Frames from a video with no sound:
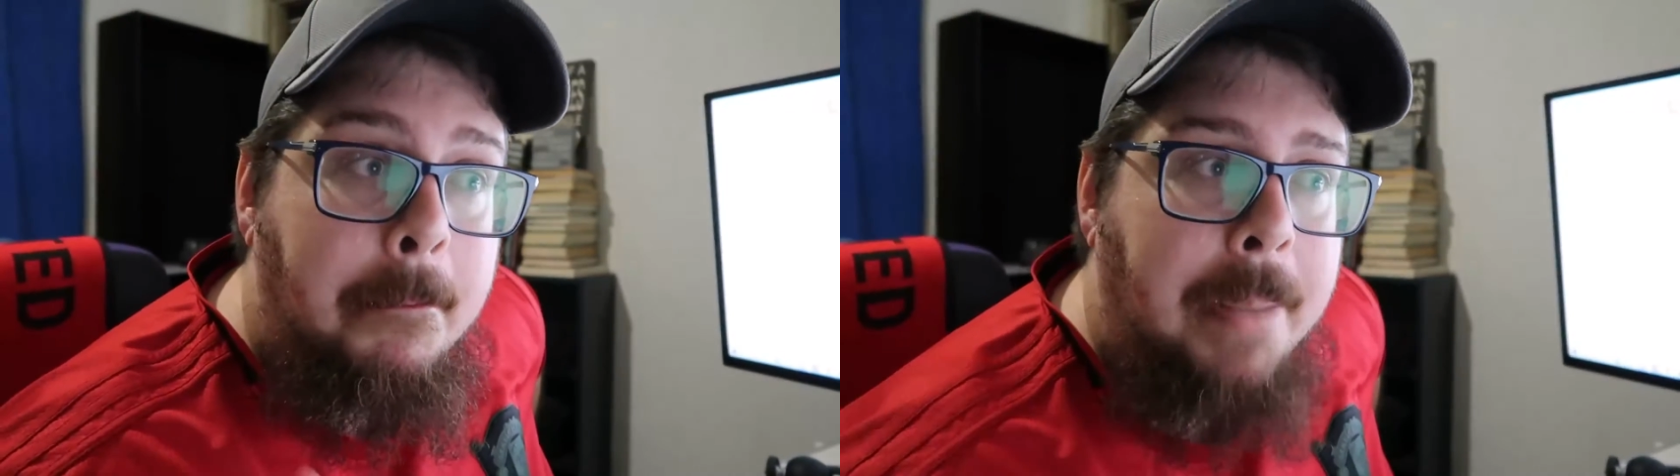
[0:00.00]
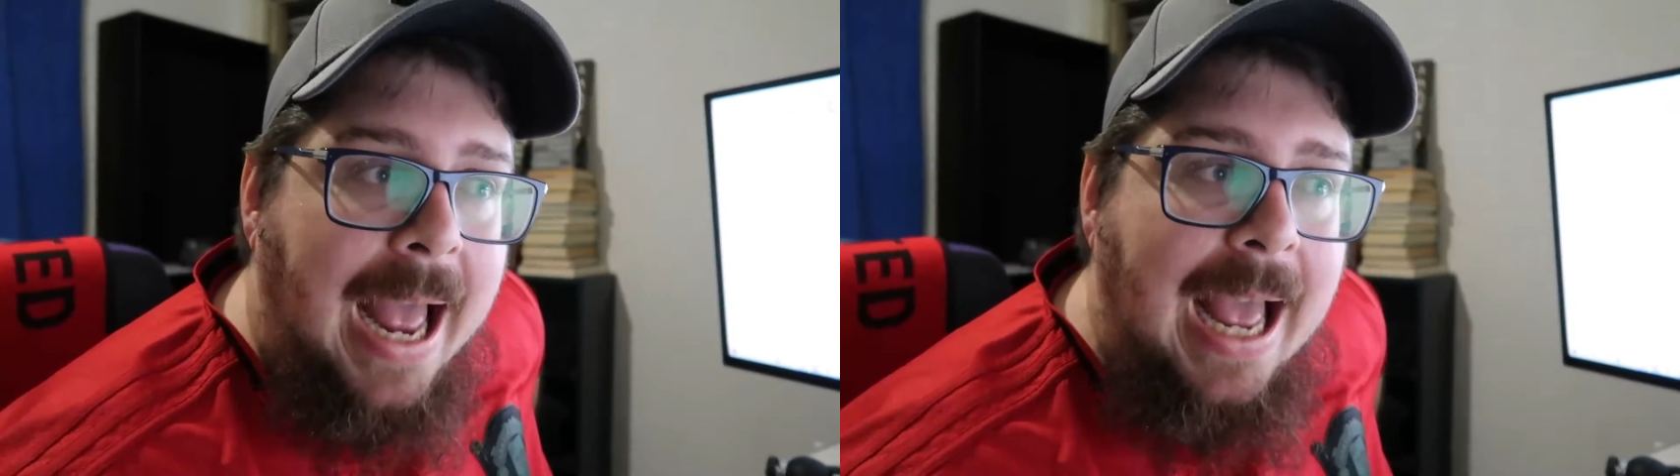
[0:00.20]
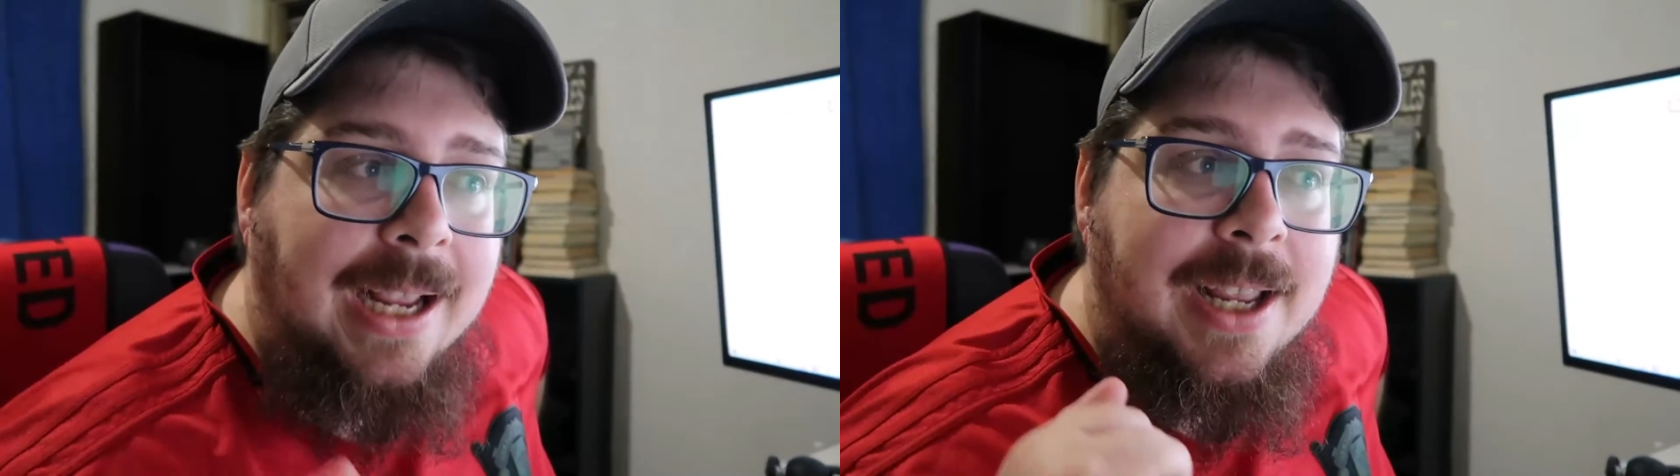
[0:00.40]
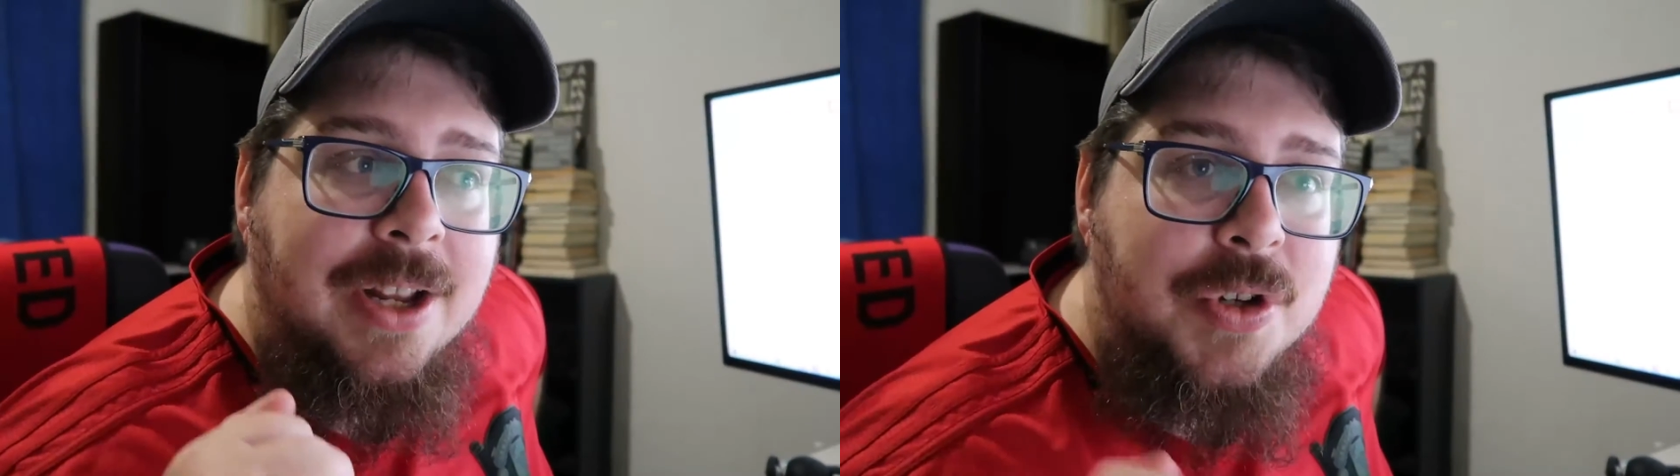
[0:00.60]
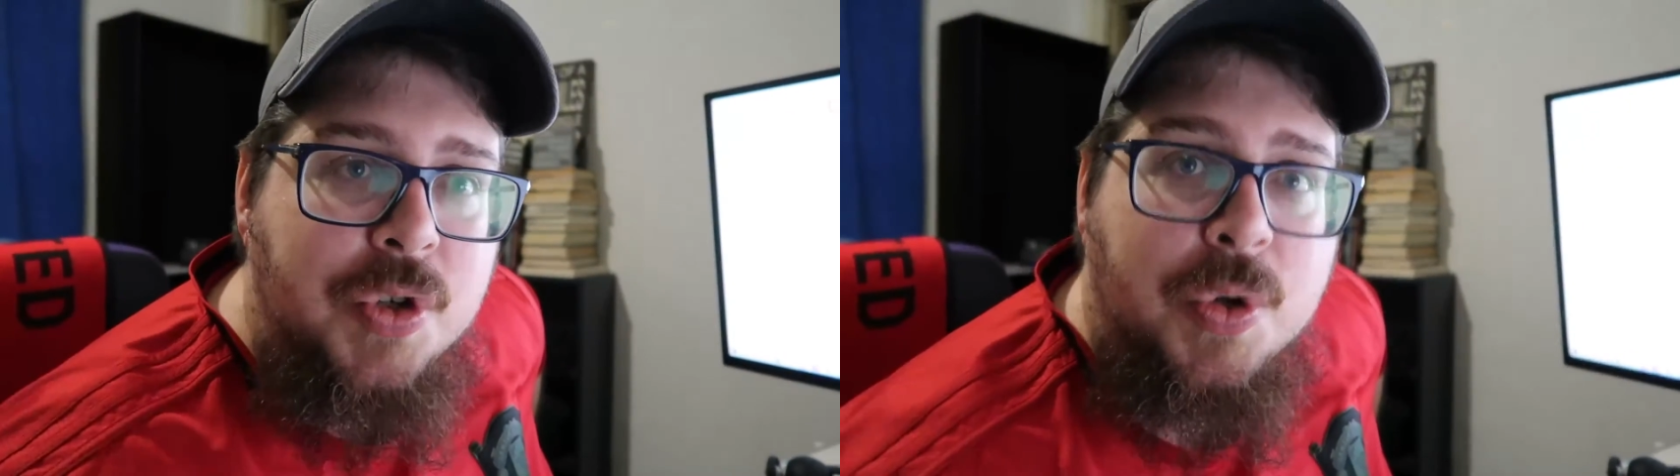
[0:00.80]
back
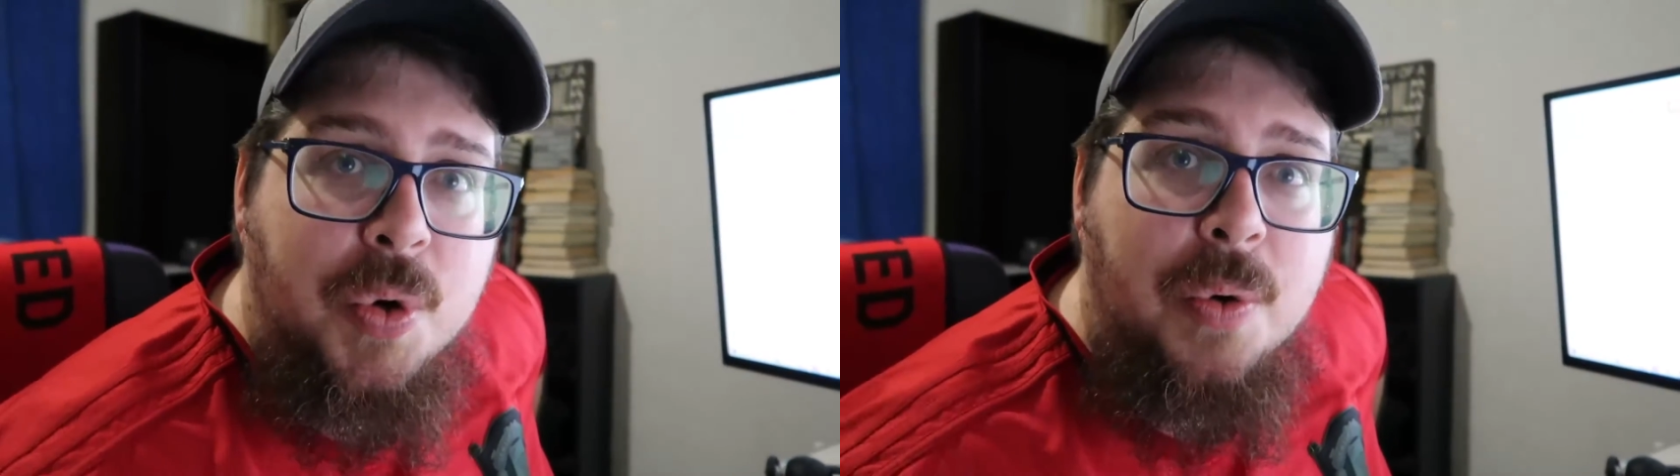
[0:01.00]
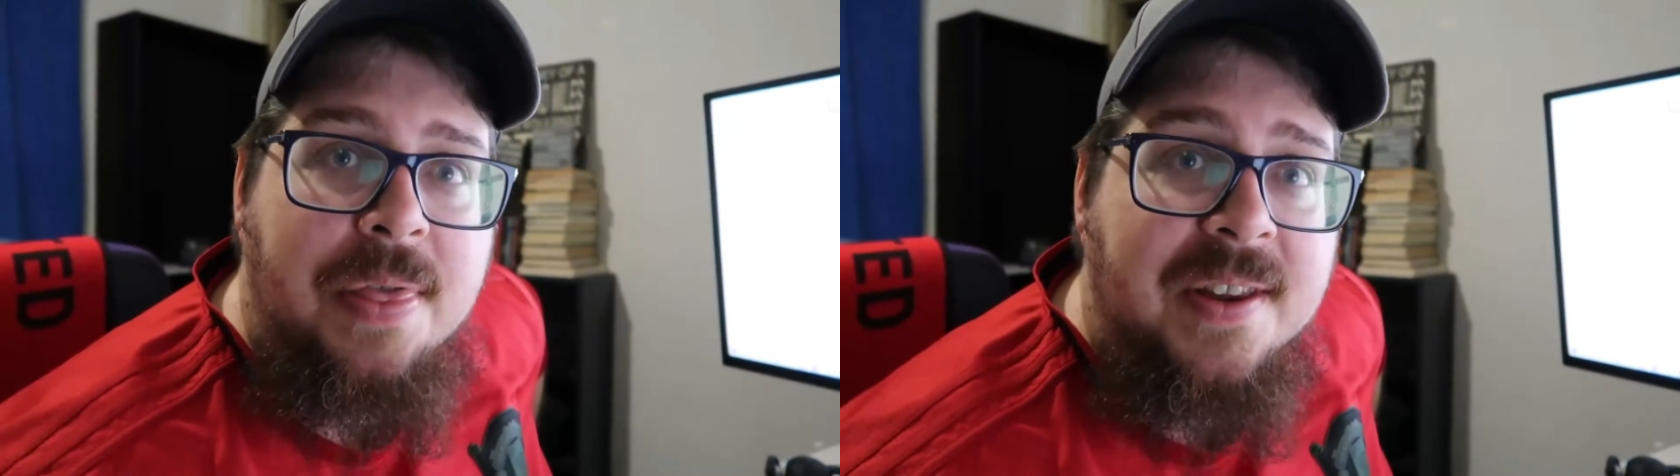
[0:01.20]
to